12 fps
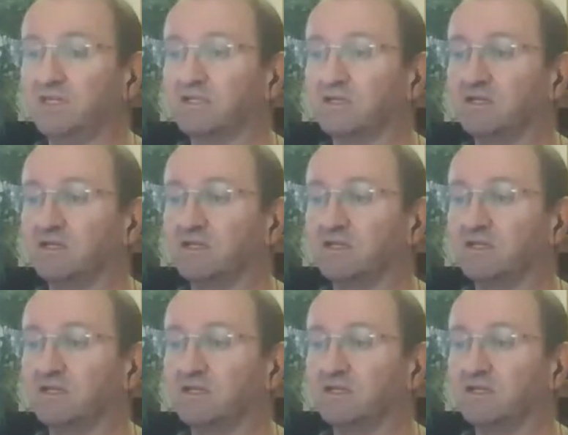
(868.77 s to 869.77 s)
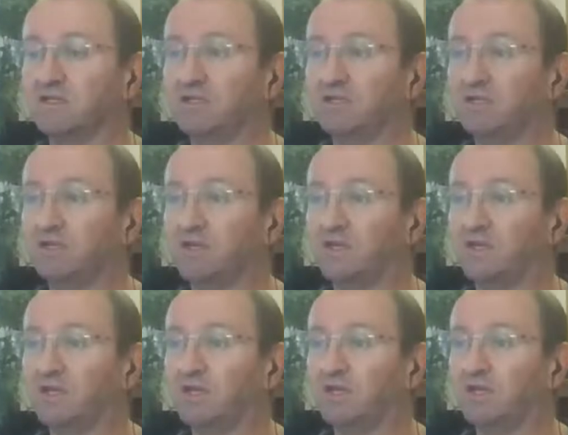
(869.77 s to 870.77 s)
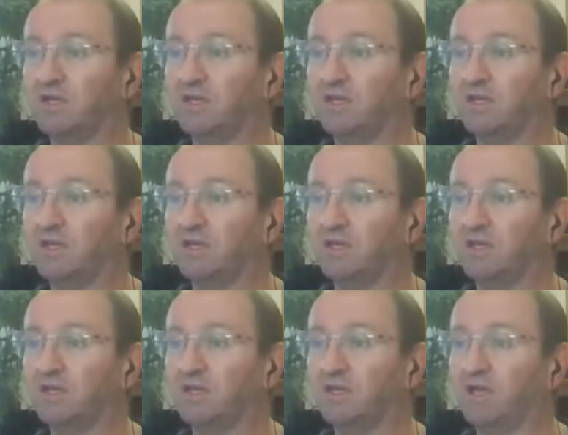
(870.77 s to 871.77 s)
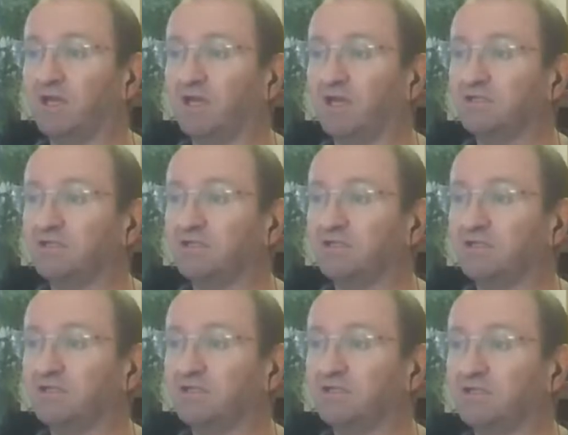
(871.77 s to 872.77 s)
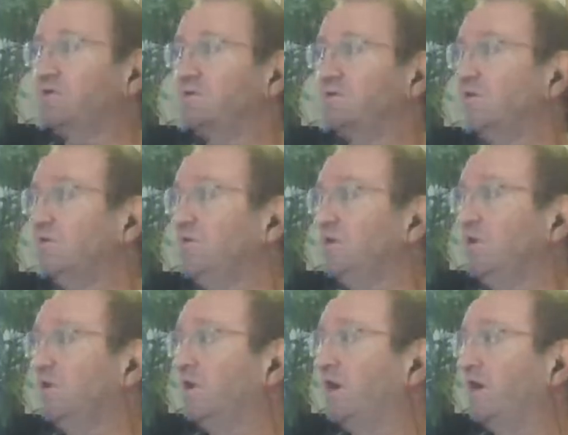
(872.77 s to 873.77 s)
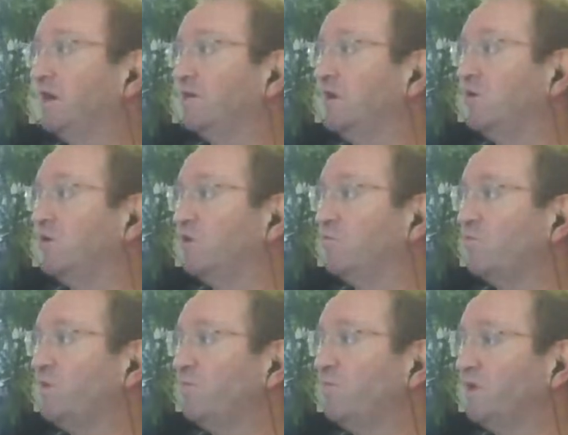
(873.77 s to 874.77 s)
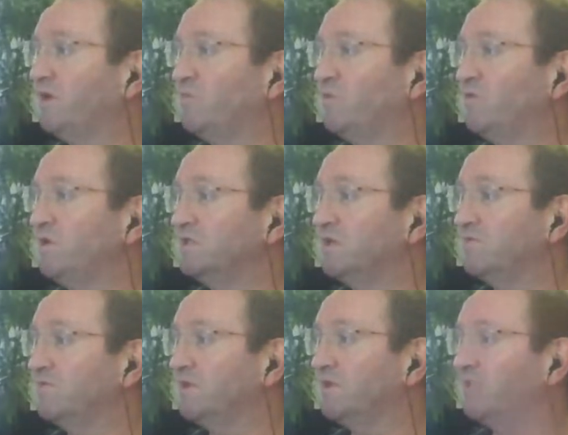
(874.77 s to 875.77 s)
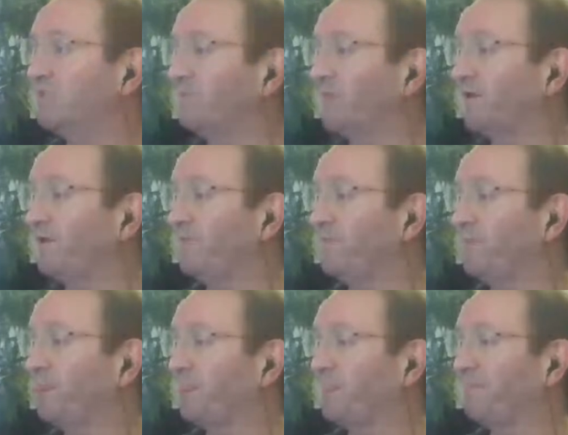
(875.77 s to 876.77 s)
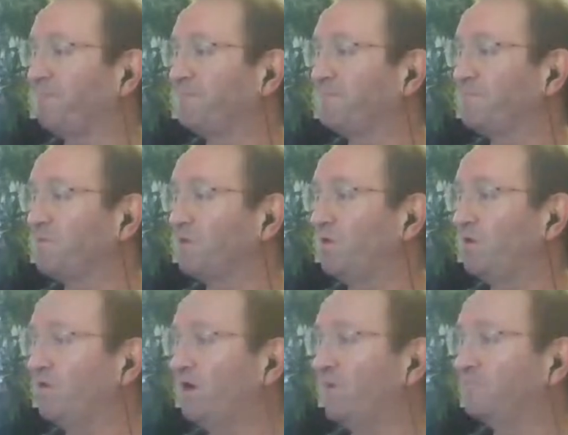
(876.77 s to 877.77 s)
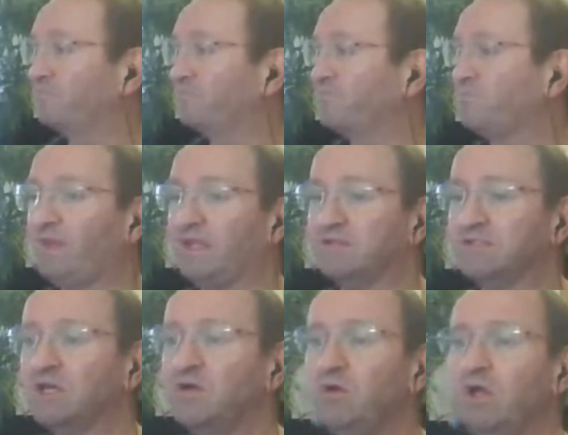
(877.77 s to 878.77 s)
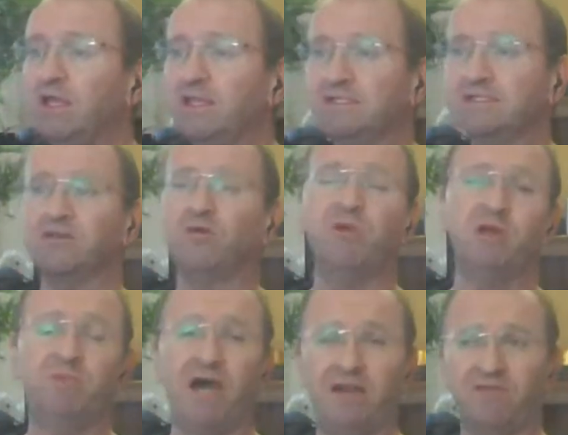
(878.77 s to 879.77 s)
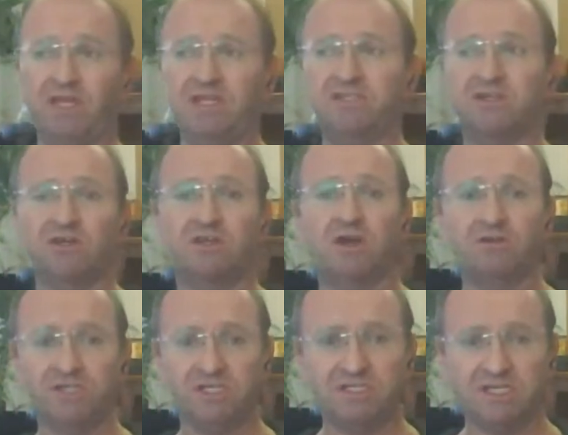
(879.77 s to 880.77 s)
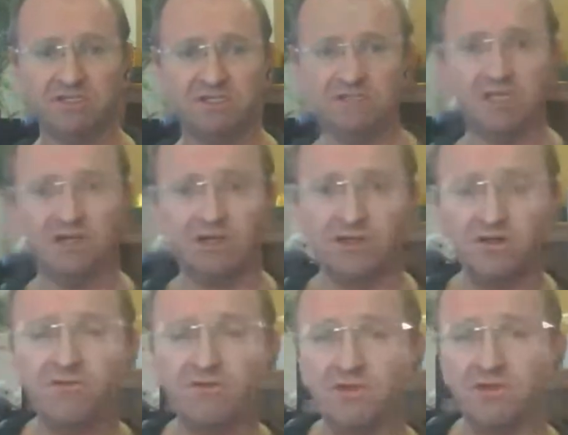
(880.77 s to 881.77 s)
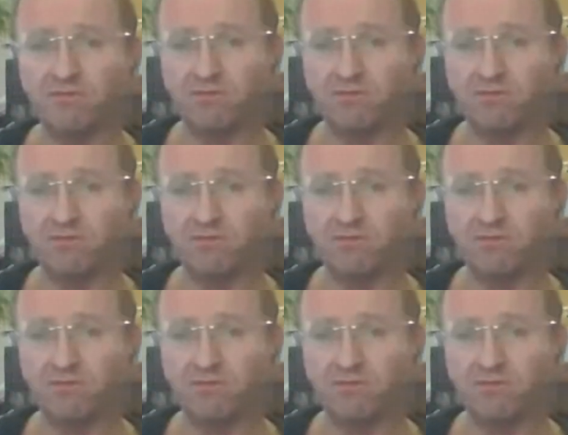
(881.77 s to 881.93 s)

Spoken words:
Okay, until I click myself on there as well. Okay, I don't want to warn people anymore. Let's get rid of that one. Okay. All right. So this has all been part of an intern coaching session that I do for the free diploma interns.